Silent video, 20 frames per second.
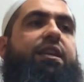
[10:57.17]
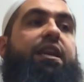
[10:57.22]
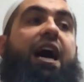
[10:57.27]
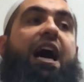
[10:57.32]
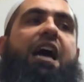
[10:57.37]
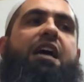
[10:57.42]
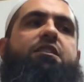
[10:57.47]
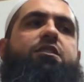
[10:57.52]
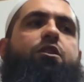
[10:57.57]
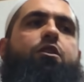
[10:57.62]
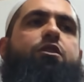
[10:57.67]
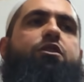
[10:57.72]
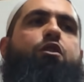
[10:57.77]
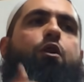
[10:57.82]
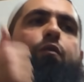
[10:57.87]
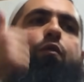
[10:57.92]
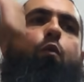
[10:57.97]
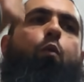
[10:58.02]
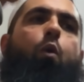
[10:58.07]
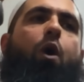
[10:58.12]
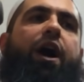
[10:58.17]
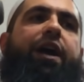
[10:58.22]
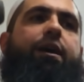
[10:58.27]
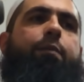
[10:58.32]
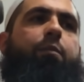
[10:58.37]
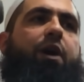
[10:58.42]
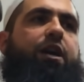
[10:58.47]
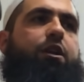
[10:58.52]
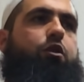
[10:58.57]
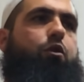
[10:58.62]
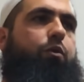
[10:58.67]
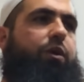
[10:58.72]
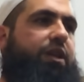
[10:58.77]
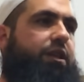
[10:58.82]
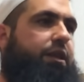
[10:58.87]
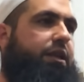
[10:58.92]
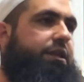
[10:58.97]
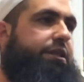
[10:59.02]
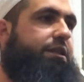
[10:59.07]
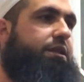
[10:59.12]
ask yourself, why am I doing
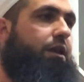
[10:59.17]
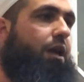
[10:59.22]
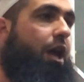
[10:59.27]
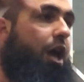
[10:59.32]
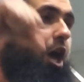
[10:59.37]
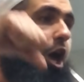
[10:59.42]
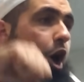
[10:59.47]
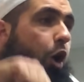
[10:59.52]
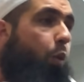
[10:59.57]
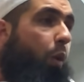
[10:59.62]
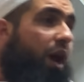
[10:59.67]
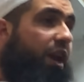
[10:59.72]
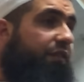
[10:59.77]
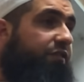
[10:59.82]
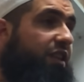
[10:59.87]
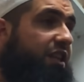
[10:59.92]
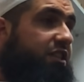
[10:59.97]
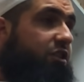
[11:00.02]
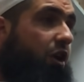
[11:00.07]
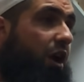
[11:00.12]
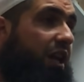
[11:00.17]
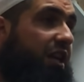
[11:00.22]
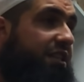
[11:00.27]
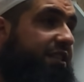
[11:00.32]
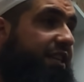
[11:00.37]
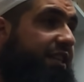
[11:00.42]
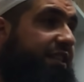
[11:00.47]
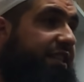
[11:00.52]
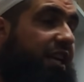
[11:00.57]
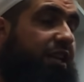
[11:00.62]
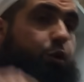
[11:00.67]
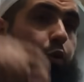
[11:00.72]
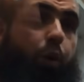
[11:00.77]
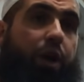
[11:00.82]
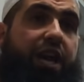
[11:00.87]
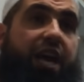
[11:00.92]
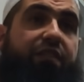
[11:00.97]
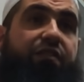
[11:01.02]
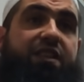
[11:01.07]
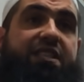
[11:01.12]
this? One of the scholars, he says,
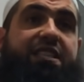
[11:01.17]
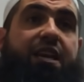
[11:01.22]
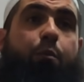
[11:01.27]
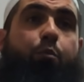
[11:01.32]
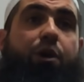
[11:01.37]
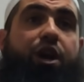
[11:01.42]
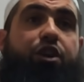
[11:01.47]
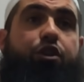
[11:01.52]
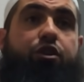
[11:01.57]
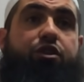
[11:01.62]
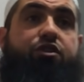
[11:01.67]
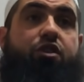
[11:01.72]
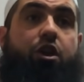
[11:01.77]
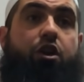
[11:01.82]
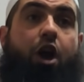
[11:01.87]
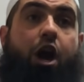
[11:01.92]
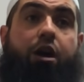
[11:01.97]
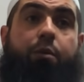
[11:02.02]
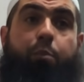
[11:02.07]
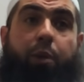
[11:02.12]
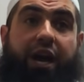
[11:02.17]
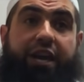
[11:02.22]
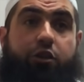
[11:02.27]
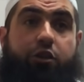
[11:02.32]
whenever someone used to knock my